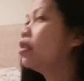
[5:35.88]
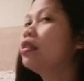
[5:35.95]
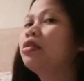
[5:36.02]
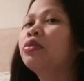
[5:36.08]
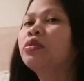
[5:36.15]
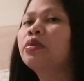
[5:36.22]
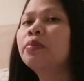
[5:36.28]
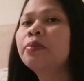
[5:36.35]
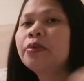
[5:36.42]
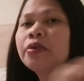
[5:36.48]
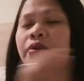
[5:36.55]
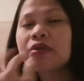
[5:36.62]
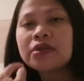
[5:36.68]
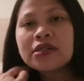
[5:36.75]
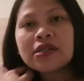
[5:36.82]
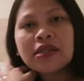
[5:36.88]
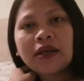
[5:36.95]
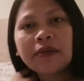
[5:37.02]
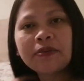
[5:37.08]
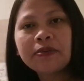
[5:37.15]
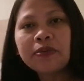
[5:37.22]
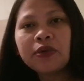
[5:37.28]
need to put
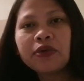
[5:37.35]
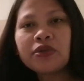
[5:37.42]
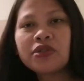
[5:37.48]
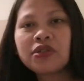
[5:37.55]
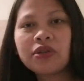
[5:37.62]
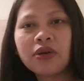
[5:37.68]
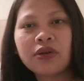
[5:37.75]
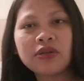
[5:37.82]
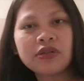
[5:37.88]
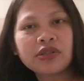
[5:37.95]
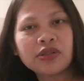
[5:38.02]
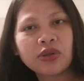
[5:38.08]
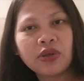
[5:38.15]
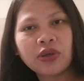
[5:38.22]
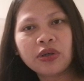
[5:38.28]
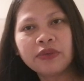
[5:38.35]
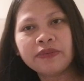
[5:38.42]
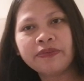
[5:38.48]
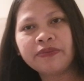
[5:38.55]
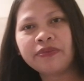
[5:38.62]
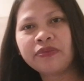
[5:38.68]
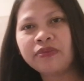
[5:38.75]
some foods also.
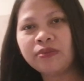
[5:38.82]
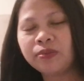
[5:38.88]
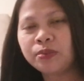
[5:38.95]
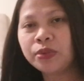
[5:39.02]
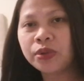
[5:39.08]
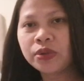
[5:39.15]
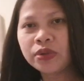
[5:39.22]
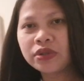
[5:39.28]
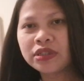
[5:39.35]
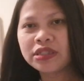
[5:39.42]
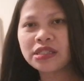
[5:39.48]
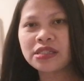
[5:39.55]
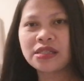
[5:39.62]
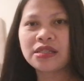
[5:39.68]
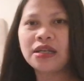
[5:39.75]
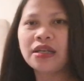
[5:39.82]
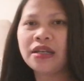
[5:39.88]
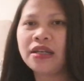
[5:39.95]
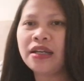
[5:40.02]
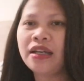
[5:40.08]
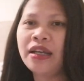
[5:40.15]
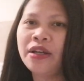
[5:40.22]
Foods,
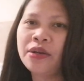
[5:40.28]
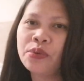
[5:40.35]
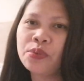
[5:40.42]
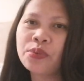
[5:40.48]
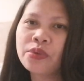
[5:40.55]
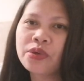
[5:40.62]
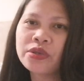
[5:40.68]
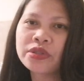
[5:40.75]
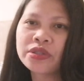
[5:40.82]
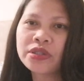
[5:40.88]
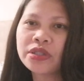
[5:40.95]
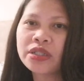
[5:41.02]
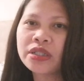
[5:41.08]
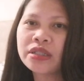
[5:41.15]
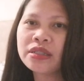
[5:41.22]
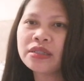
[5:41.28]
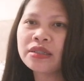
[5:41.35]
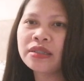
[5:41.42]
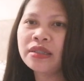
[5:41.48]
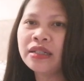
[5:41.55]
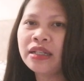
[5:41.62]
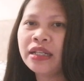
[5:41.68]
water,
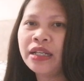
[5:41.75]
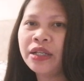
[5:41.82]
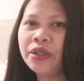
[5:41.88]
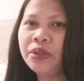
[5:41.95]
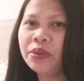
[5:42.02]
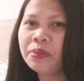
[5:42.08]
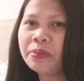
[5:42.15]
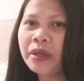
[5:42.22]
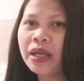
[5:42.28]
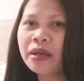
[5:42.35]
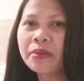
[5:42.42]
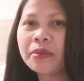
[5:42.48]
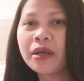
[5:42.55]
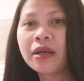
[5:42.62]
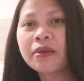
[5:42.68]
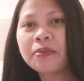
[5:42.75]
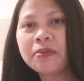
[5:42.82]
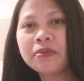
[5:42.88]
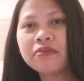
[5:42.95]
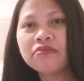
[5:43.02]
yung para mag